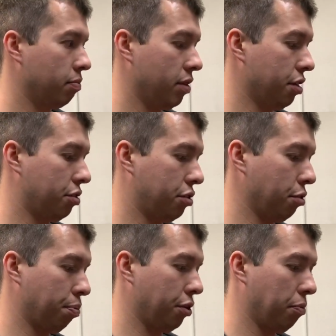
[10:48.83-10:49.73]
is
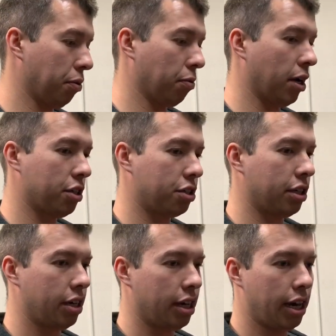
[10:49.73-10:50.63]
super duper rushed.
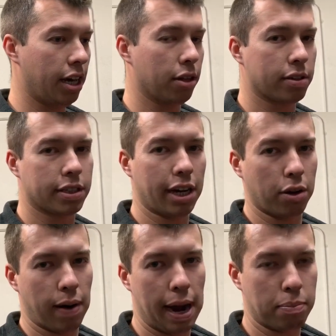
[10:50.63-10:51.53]
It looks like
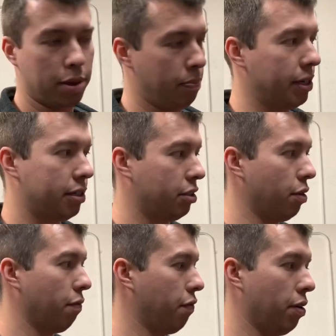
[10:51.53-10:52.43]
crap. The pieces
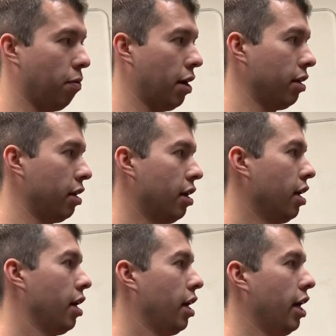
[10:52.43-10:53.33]
don't fit well.
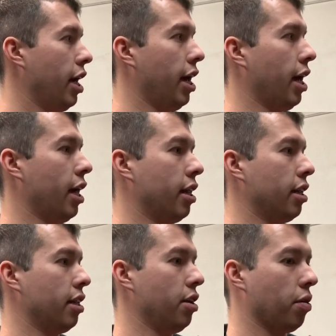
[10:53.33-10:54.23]

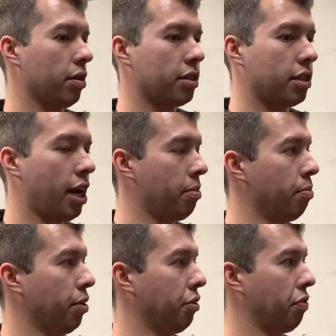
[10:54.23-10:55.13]
And, you know, there's a time and
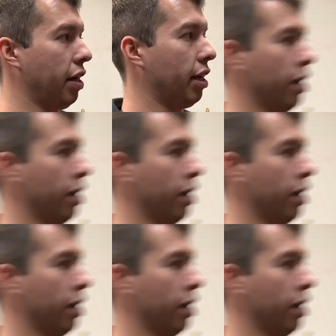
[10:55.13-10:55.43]
place for that,